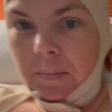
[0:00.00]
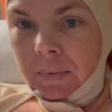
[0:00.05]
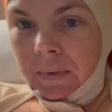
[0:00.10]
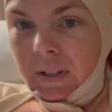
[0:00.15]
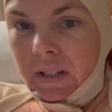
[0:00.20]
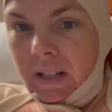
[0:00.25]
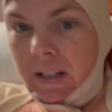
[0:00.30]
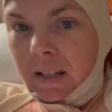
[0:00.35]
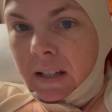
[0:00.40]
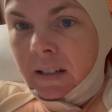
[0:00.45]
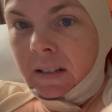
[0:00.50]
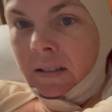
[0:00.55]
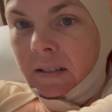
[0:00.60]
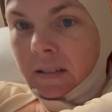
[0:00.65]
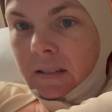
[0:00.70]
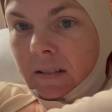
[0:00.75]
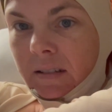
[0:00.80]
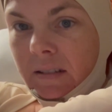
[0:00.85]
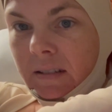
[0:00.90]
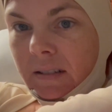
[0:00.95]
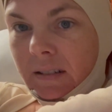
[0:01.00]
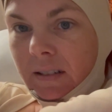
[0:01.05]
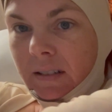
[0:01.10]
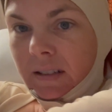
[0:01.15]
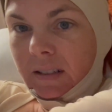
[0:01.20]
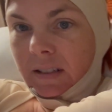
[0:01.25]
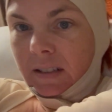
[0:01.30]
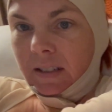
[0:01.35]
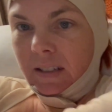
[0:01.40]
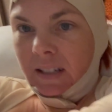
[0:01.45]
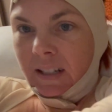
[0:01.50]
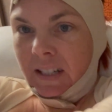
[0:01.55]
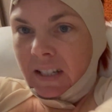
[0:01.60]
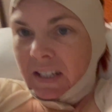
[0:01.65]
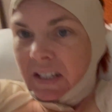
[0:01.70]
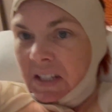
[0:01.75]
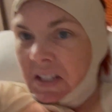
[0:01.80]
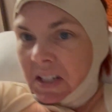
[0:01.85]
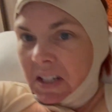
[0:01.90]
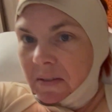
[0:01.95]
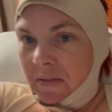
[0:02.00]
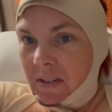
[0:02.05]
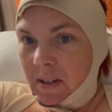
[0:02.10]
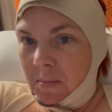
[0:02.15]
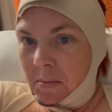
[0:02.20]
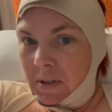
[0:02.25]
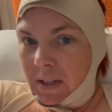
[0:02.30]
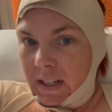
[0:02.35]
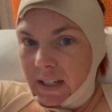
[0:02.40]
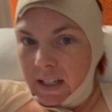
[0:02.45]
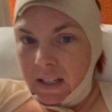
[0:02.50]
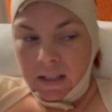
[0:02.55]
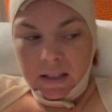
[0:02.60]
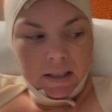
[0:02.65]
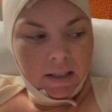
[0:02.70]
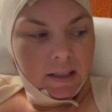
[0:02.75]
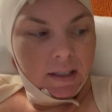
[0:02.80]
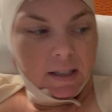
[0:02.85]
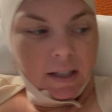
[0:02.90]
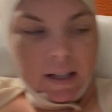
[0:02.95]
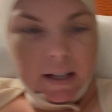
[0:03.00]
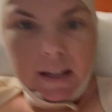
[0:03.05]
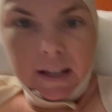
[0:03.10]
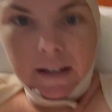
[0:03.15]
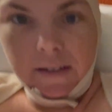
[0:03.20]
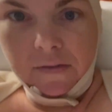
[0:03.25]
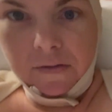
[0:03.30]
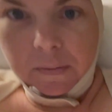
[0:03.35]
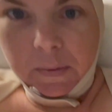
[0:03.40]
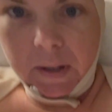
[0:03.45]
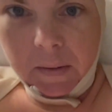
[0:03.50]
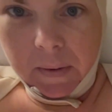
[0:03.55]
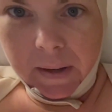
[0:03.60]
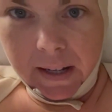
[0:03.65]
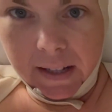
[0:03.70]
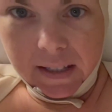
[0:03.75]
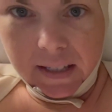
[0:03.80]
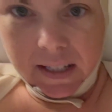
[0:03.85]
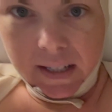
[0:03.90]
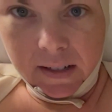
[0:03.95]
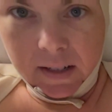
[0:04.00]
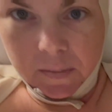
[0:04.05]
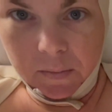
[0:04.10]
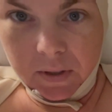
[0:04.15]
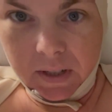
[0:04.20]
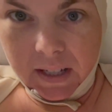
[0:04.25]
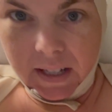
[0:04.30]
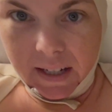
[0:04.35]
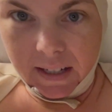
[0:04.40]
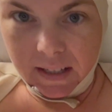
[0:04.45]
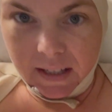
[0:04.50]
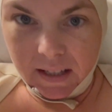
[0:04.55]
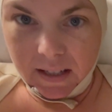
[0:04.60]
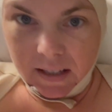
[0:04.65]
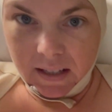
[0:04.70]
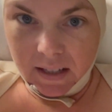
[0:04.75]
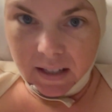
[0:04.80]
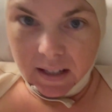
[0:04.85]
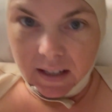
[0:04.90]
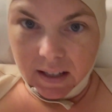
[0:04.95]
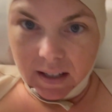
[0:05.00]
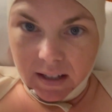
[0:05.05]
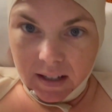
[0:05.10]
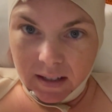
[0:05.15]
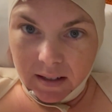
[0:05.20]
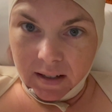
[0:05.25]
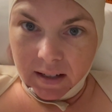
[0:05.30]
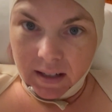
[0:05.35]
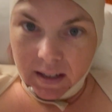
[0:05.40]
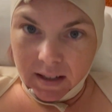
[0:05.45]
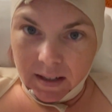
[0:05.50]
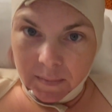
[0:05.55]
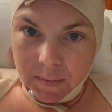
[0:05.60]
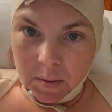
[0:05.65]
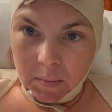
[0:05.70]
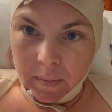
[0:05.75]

bleeding. It doesn't look very pretty, and I have bed pads down to protect um, the